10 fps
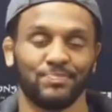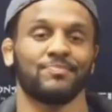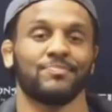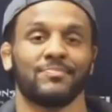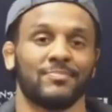you
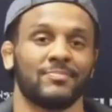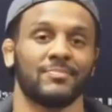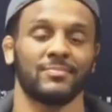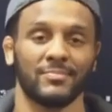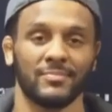think we might
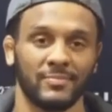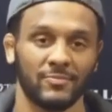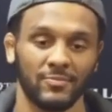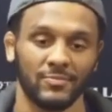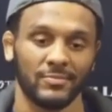have to call
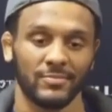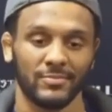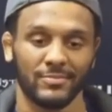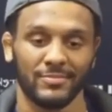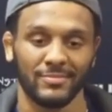you
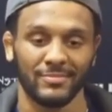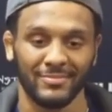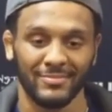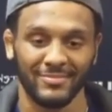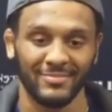Mystic AJ
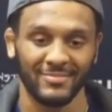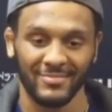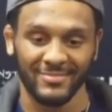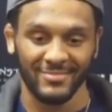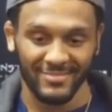
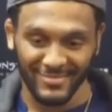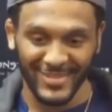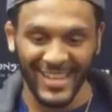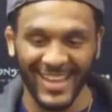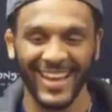
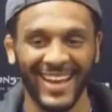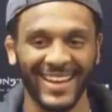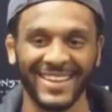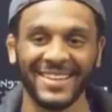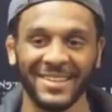McKee?
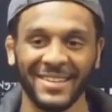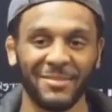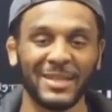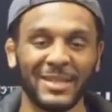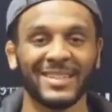
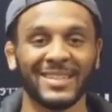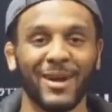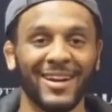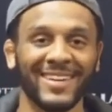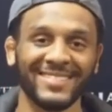Mystic
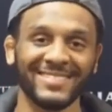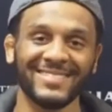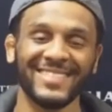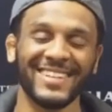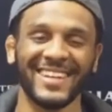Merc.
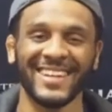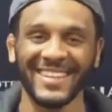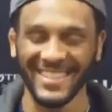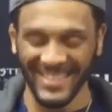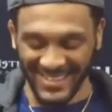
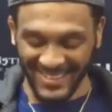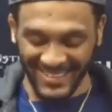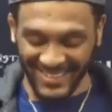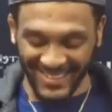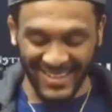
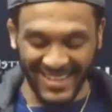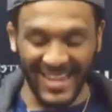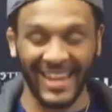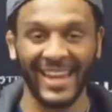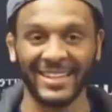Getting
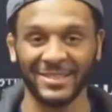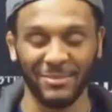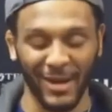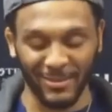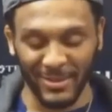that cage and
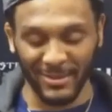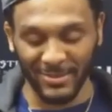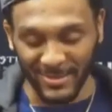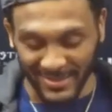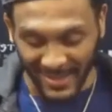Merc,
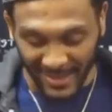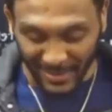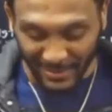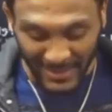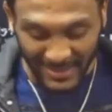people.
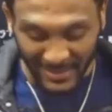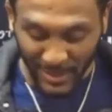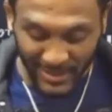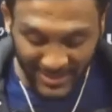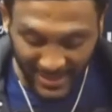That's the
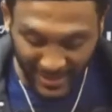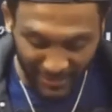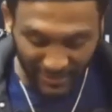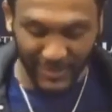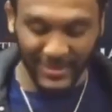mercenary
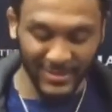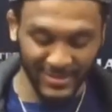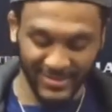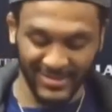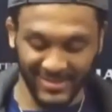for you.
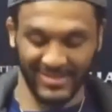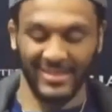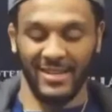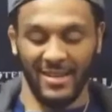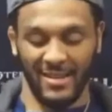
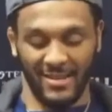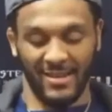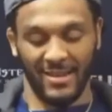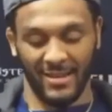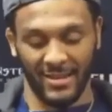
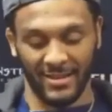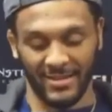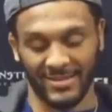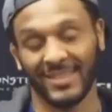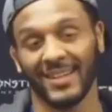
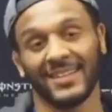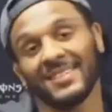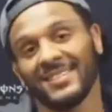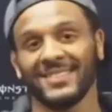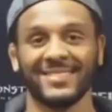Gotcha. Thank
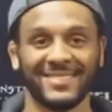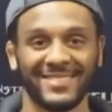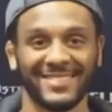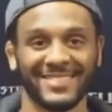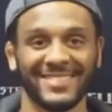you so much.
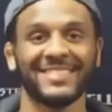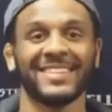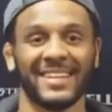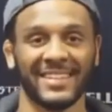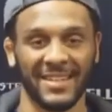
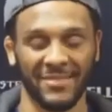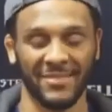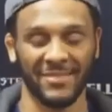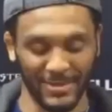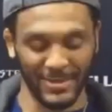Thanks. Have a
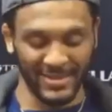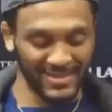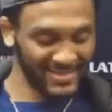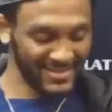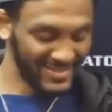good one.
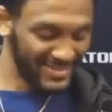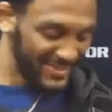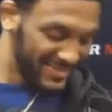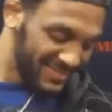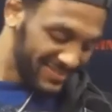
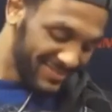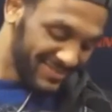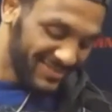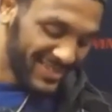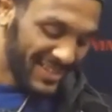
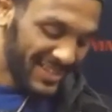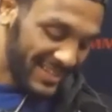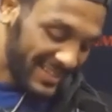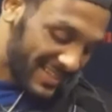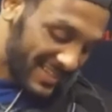I
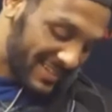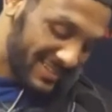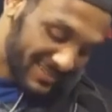like that.